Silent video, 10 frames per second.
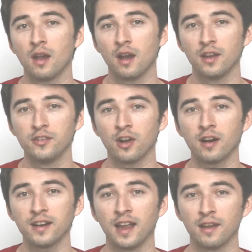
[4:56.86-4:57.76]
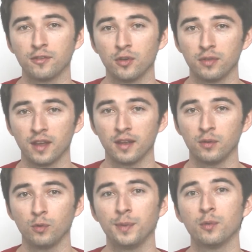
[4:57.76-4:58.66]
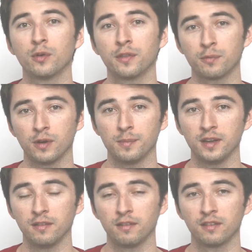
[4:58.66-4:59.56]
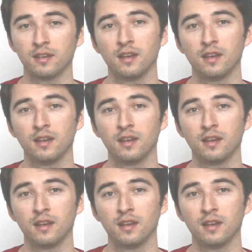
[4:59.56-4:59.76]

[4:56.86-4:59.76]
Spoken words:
A dotted half note then would be worth 3 beats,